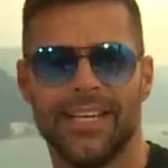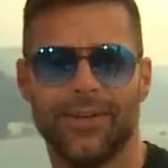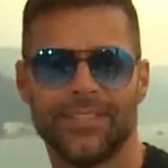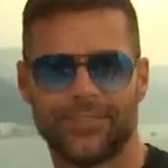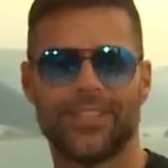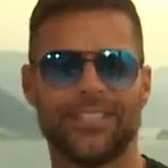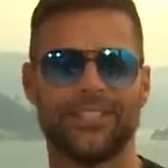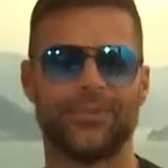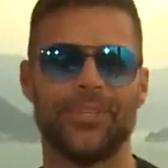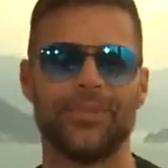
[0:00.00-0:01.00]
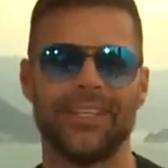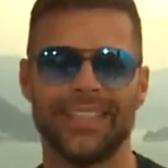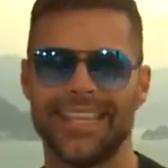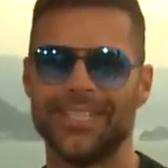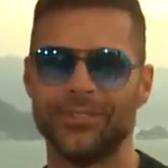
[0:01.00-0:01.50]
Hello, Extra. This is Ricky
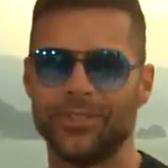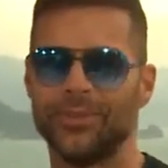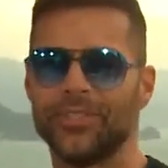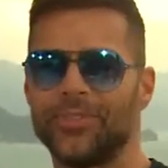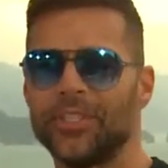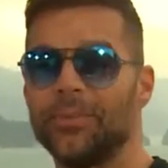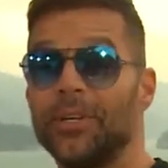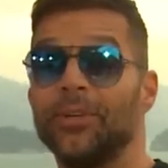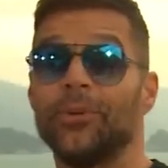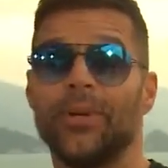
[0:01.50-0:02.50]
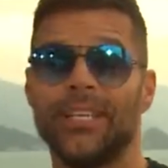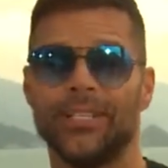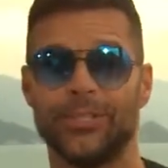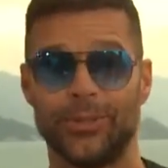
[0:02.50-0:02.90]
Martin. Thank you so much for coming all the way here